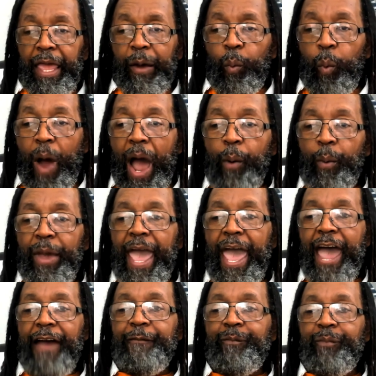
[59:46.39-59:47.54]
While we
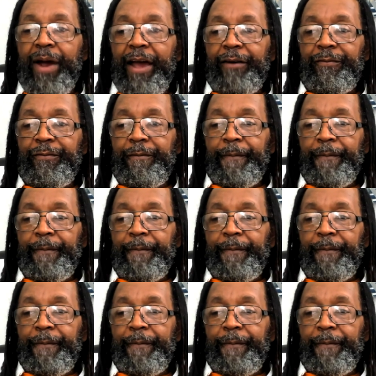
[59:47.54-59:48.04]
have breath,